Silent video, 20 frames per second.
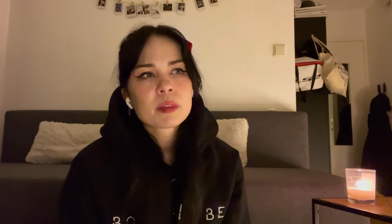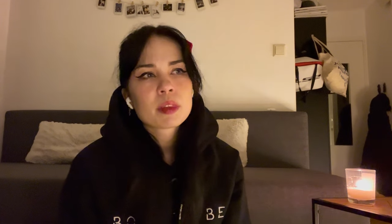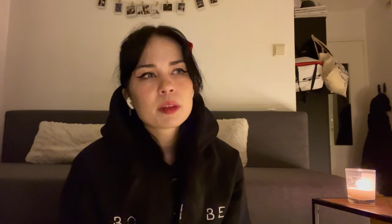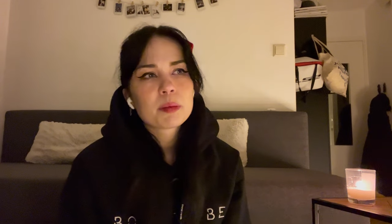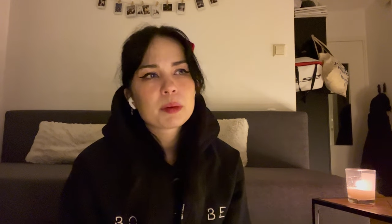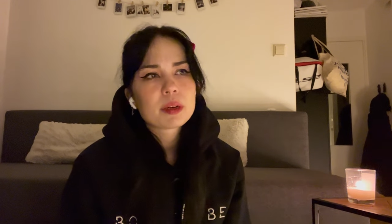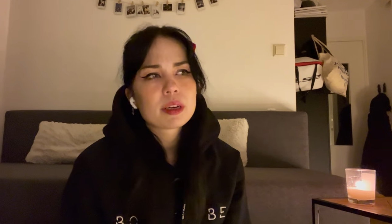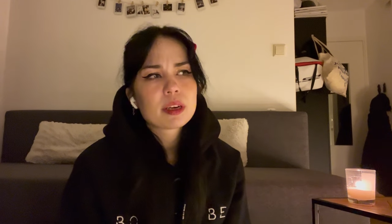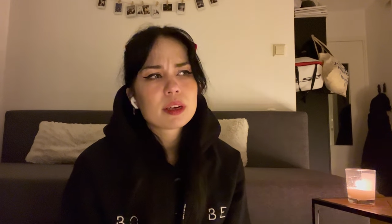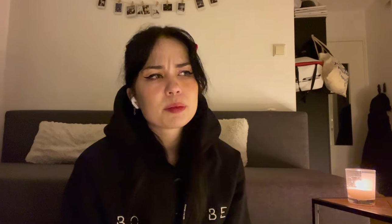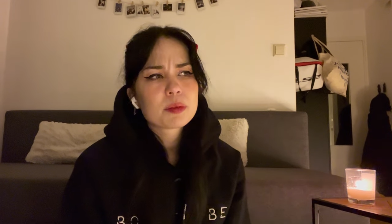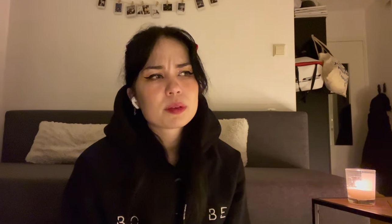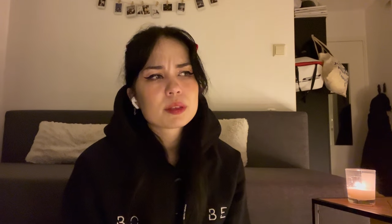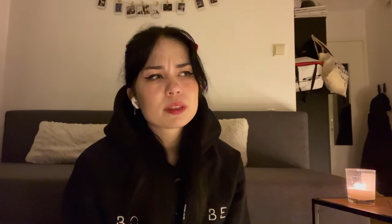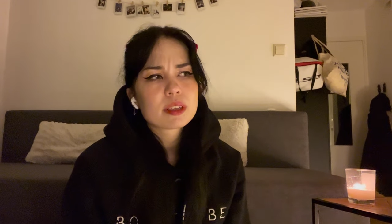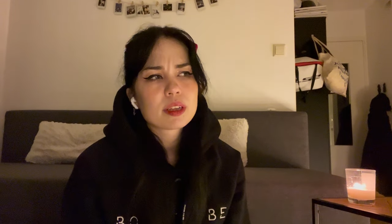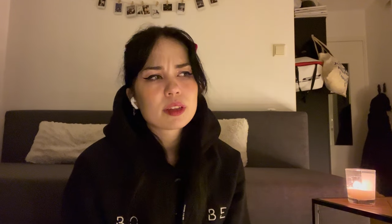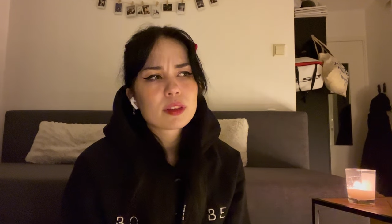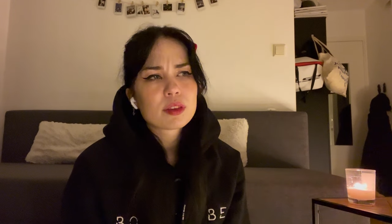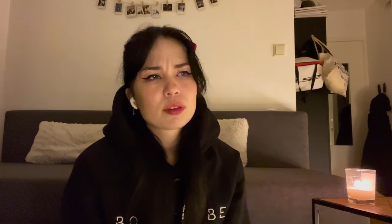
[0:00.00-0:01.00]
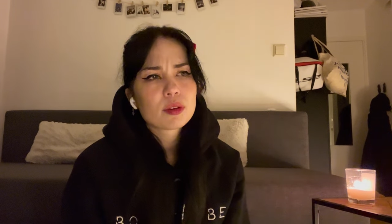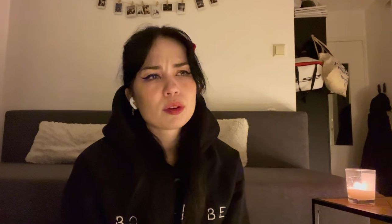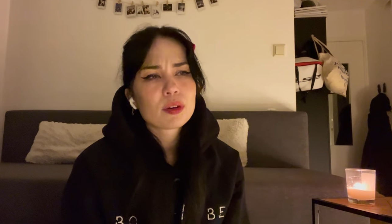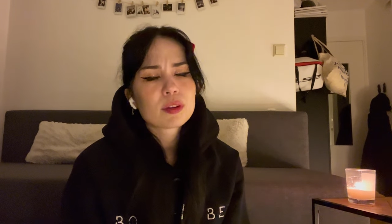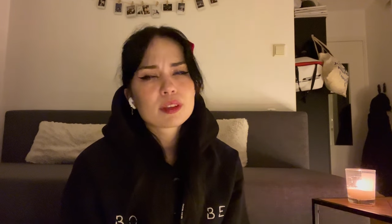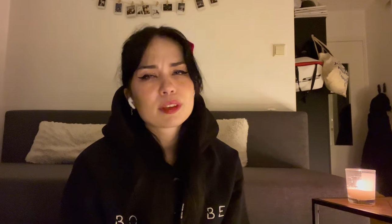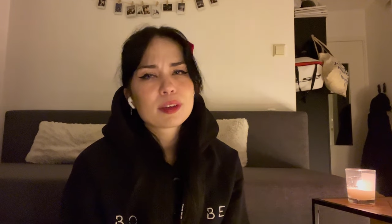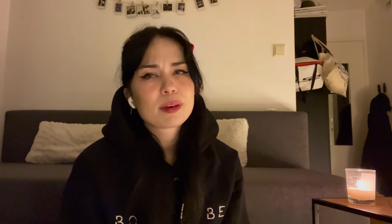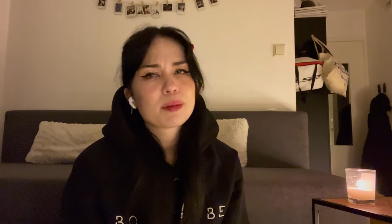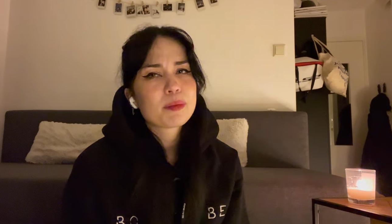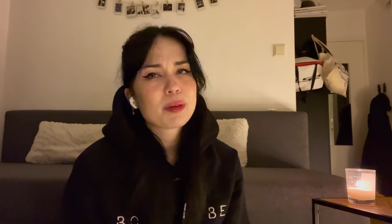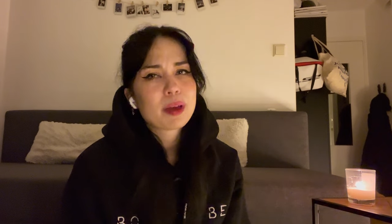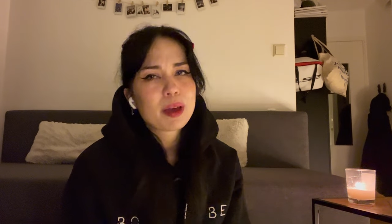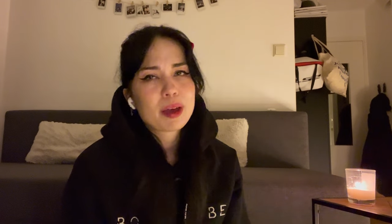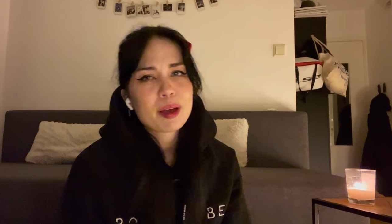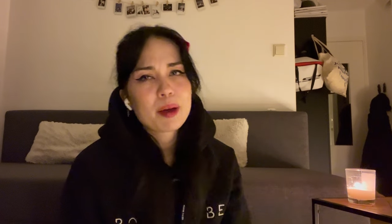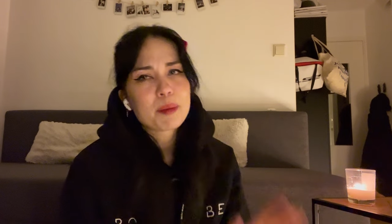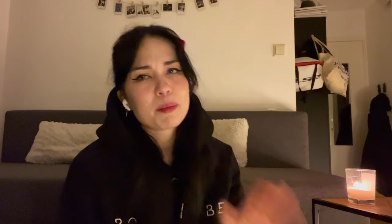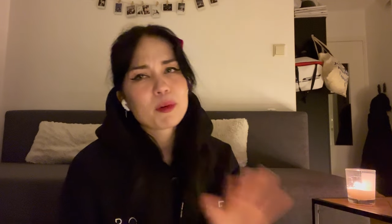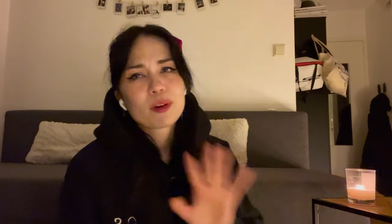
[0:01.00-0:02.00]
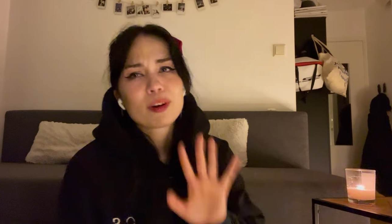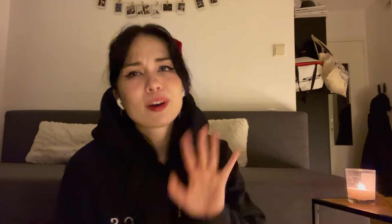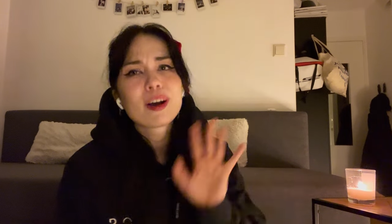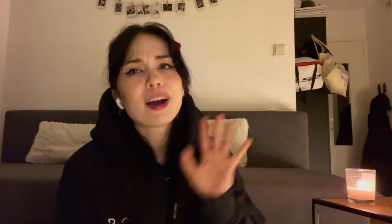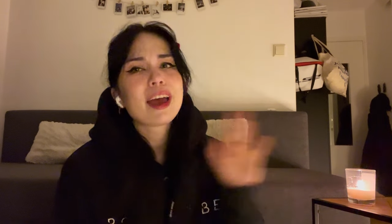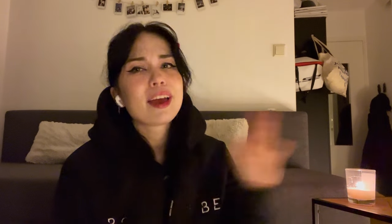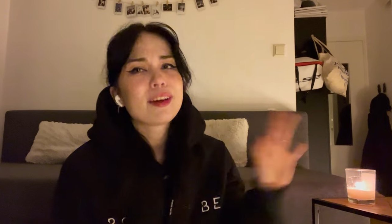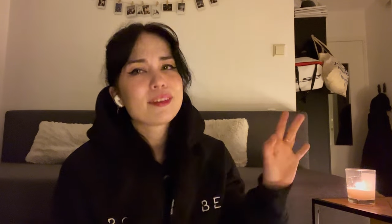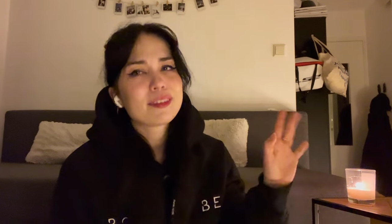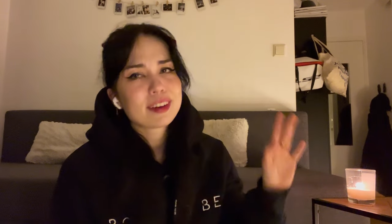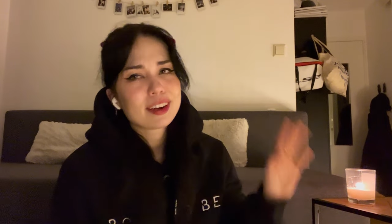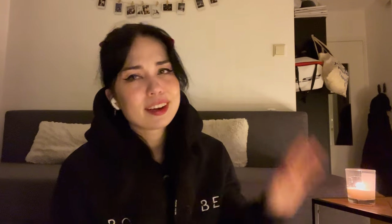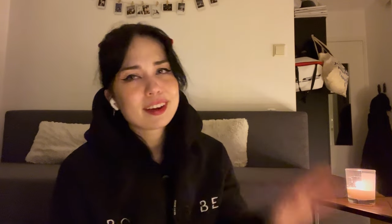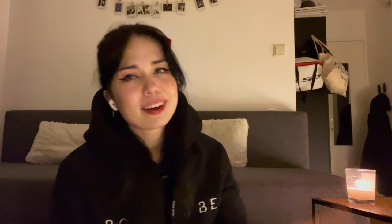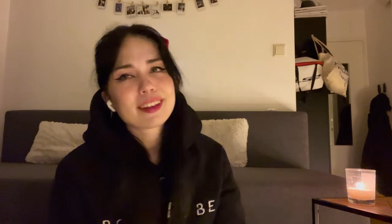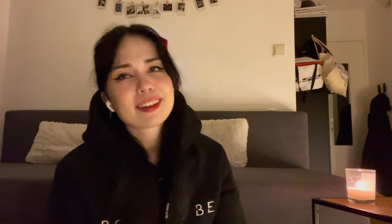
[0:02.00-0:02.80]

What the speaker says: But there was the thought among every